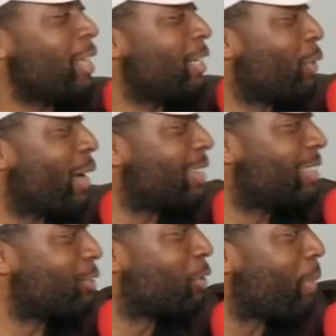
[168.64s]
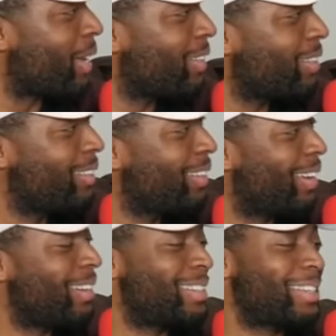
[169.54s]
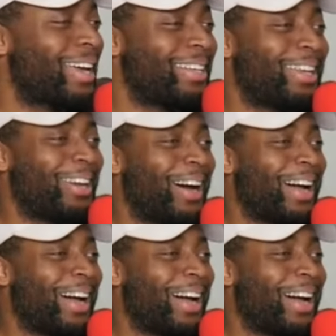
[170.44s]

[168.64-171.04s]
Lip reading: think Drake is disrespected? And he said, yeah, I